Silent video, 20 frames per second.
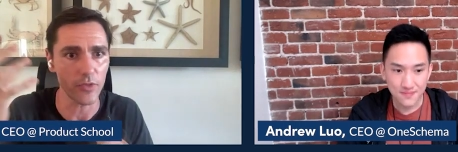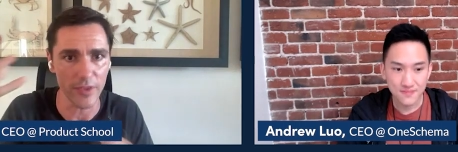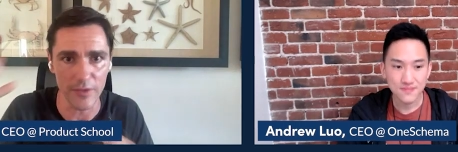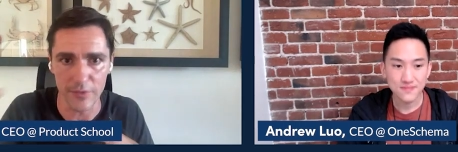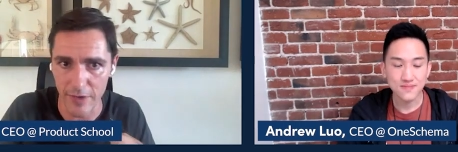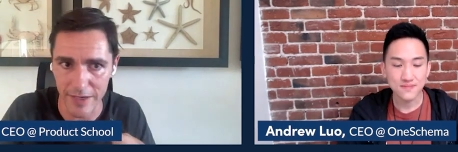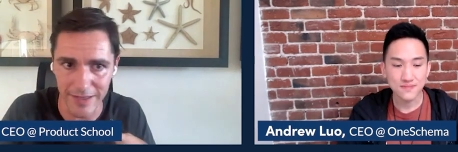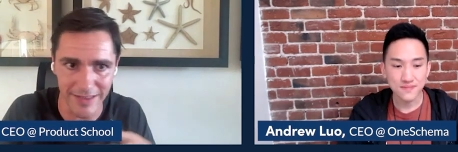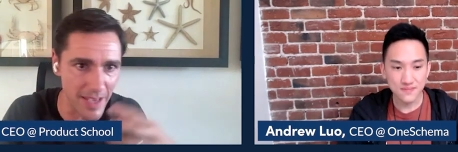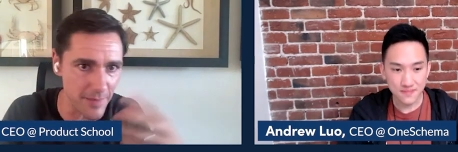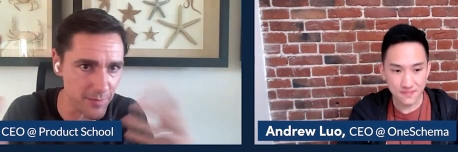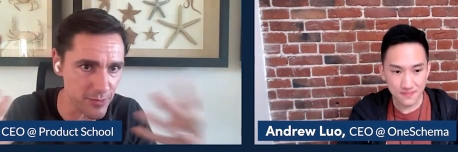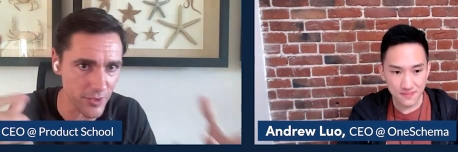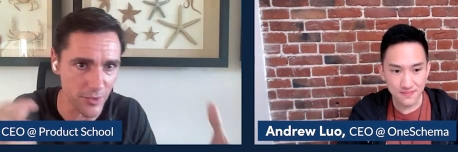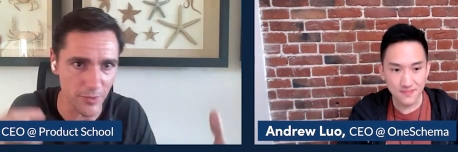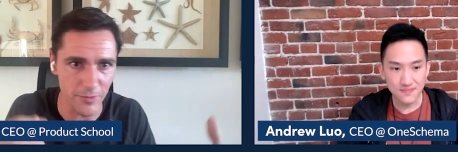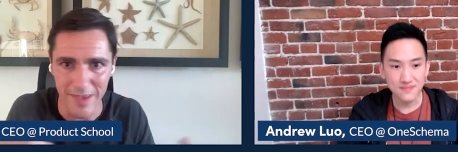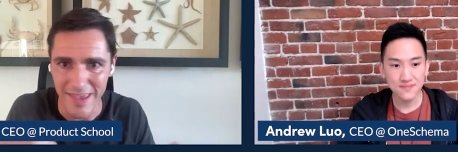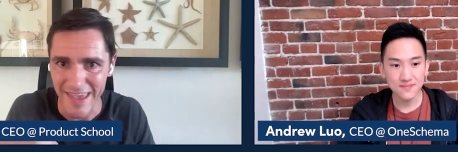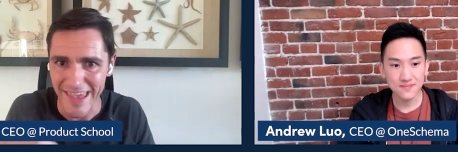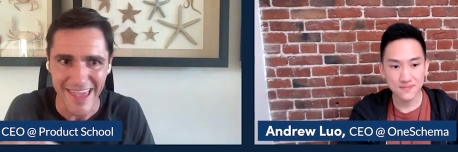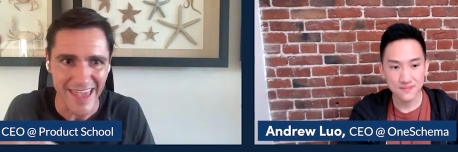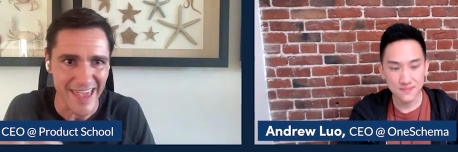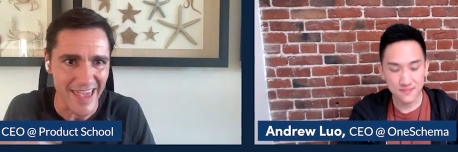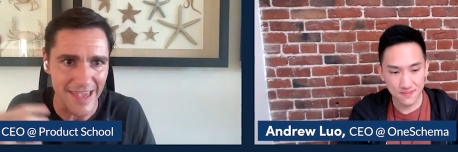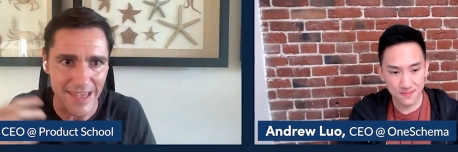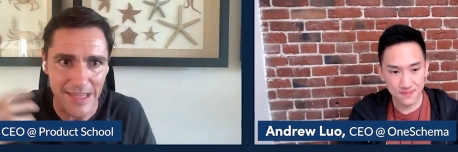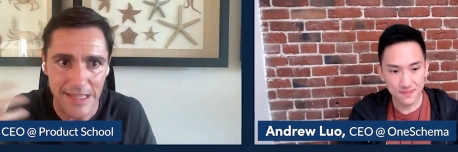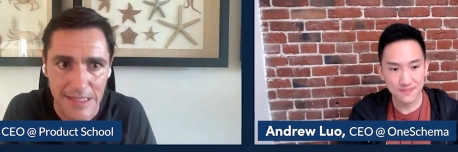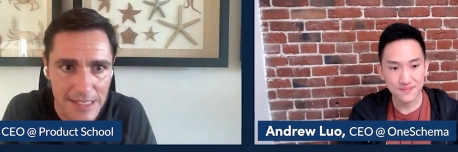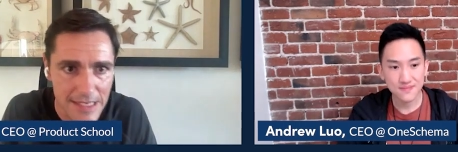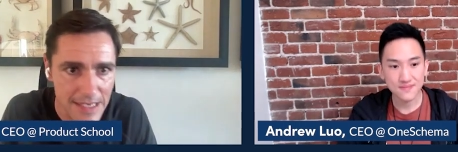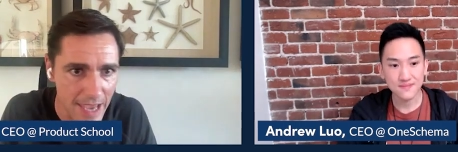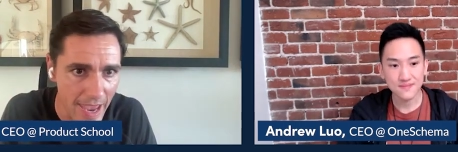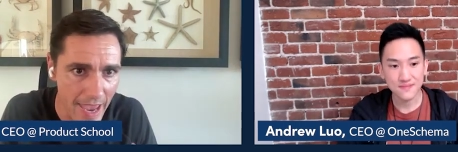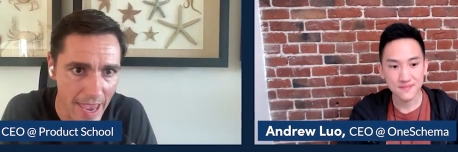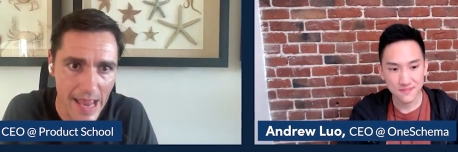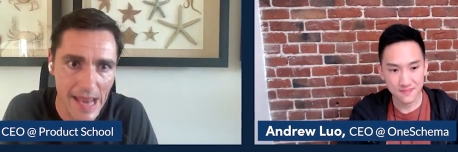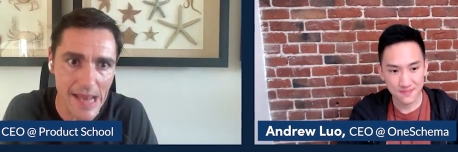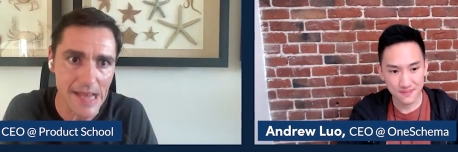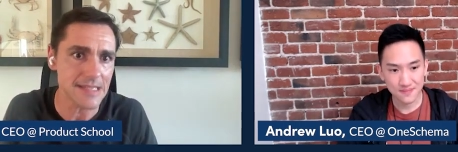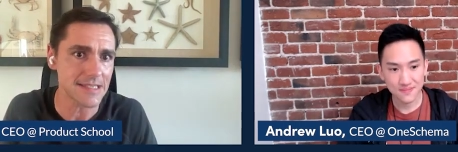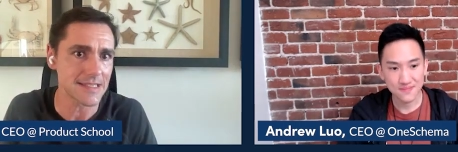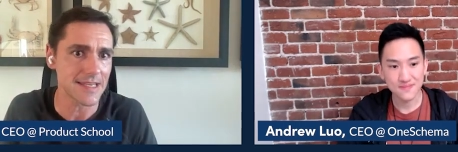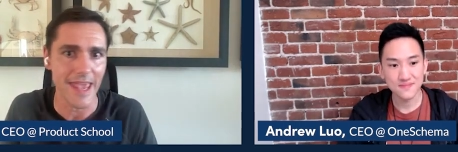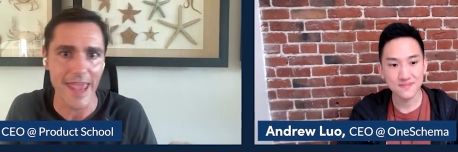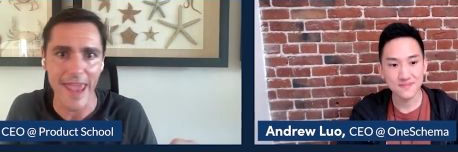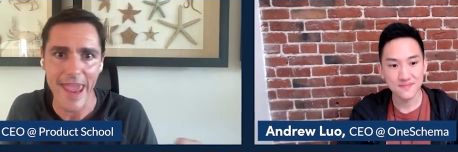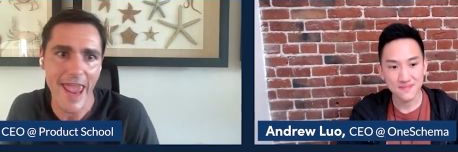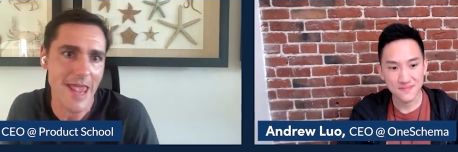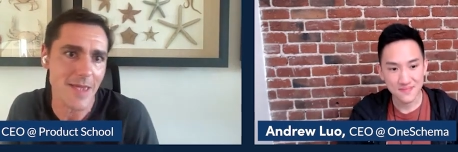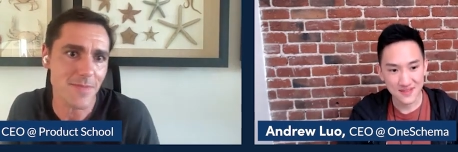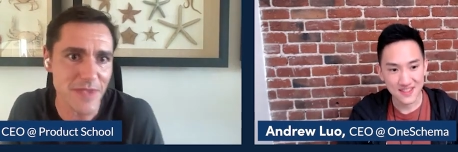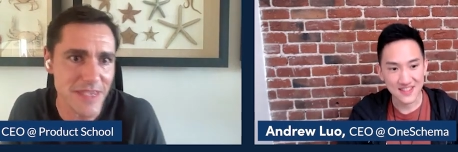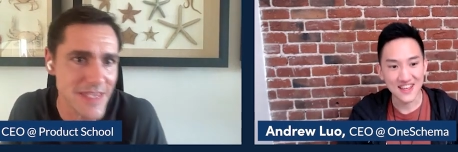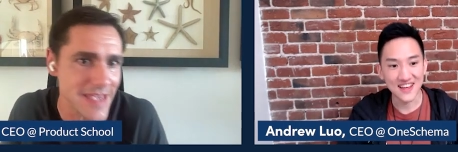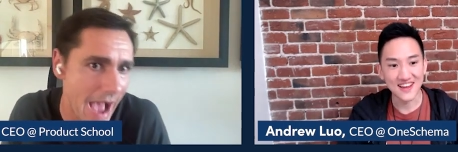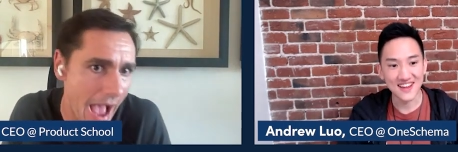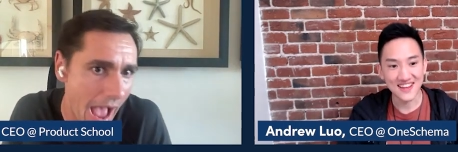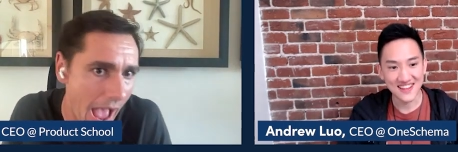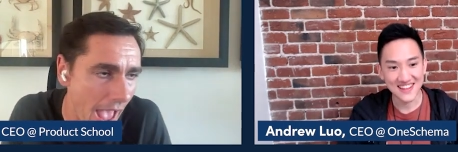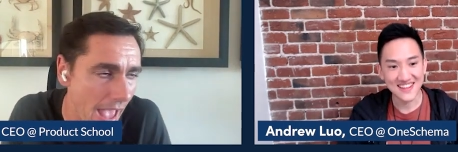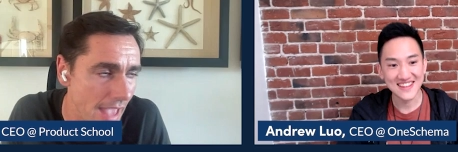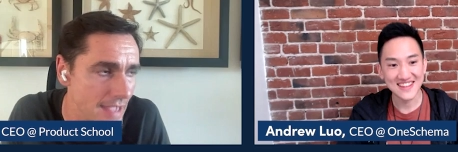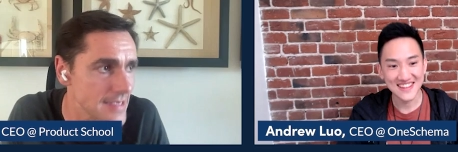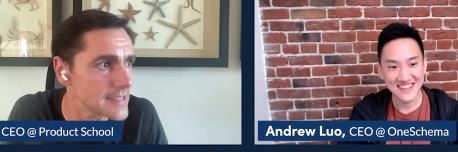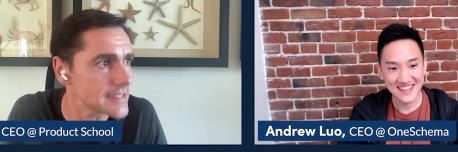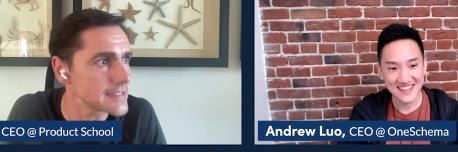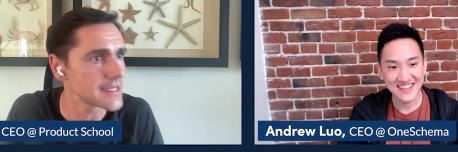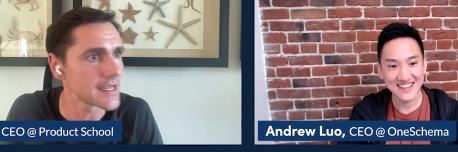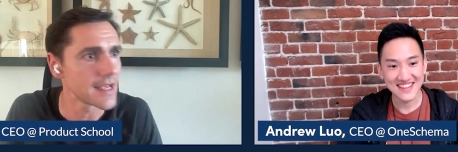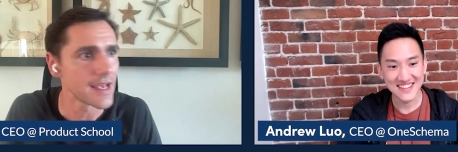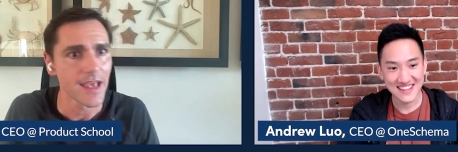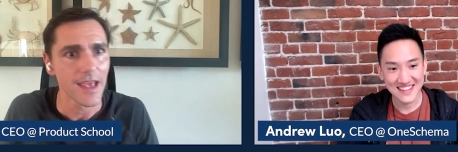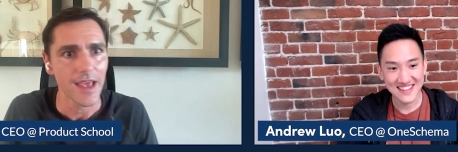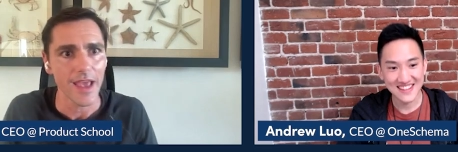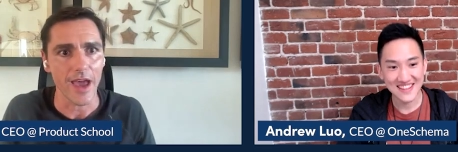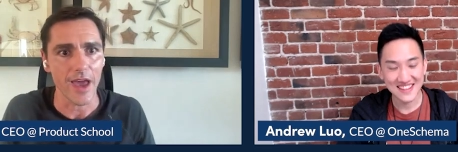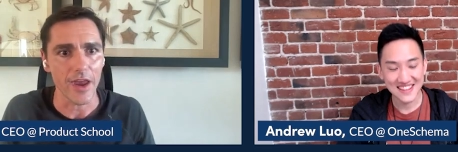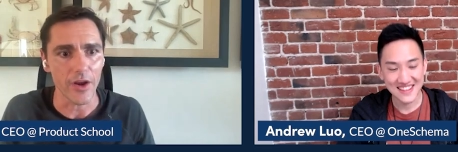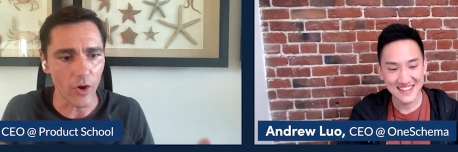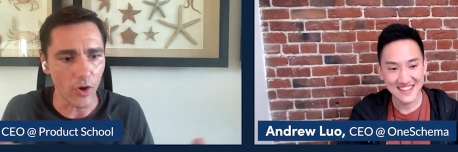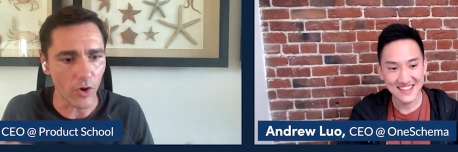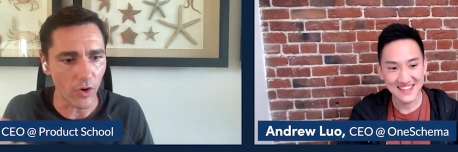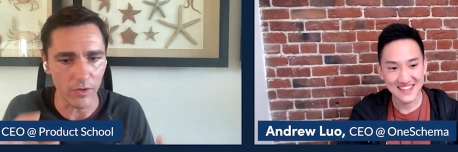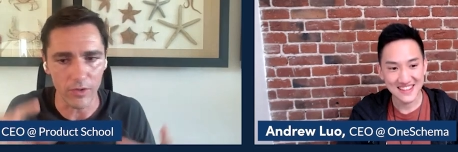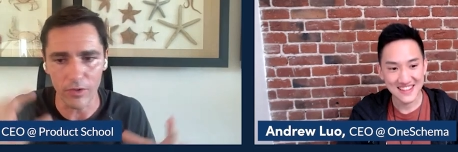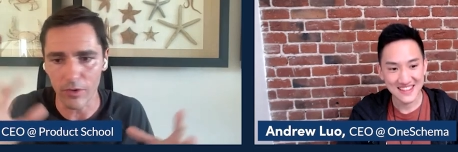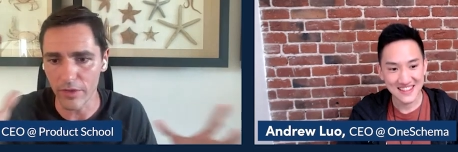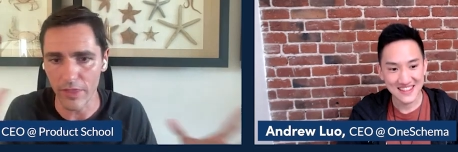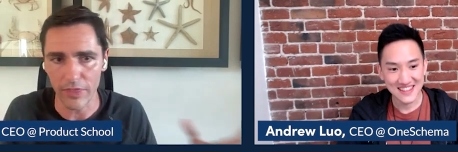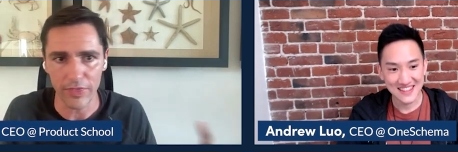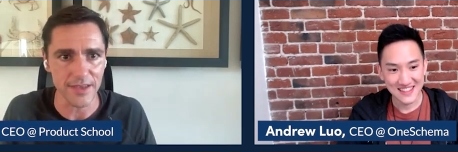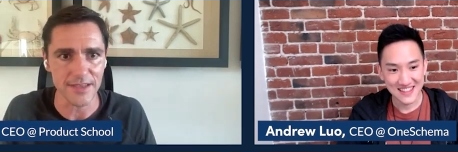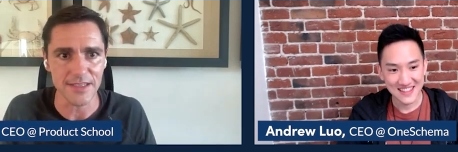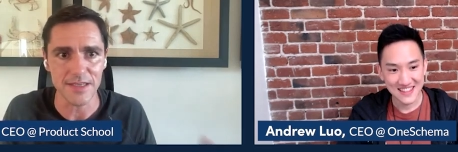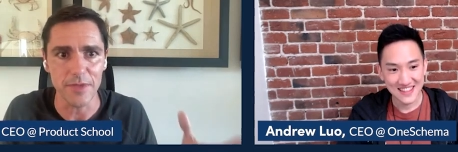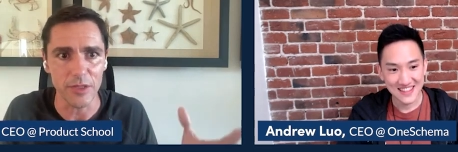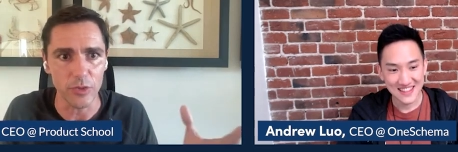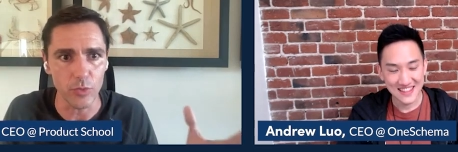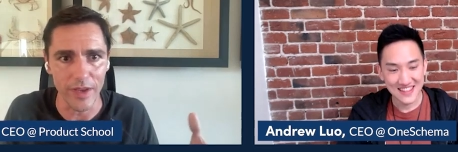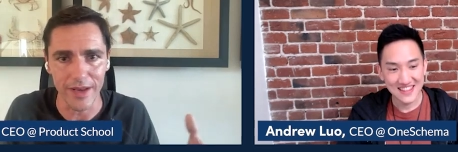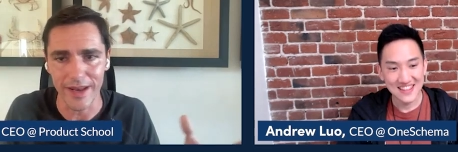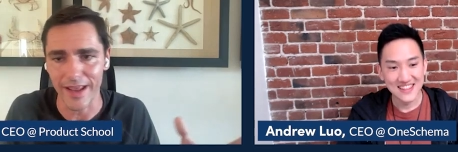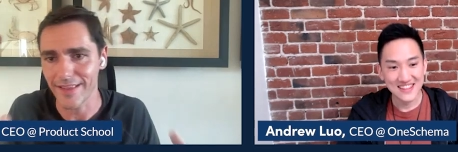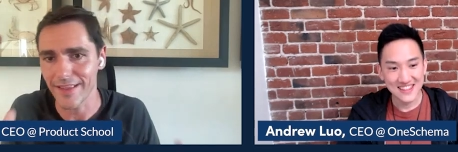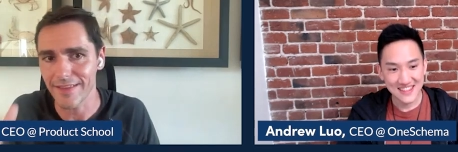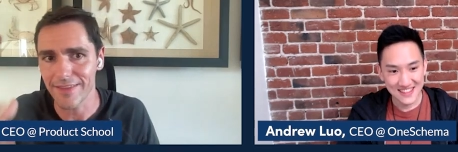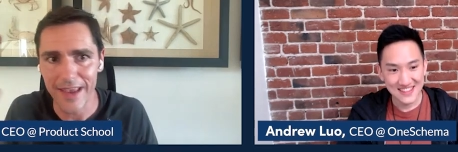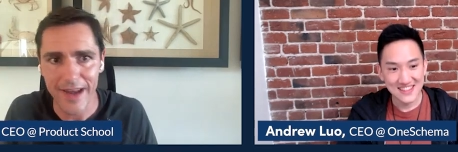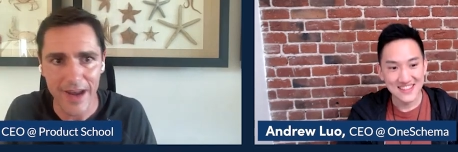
Speaker 1: different types of ETLs, APIs, and all the things in between, like the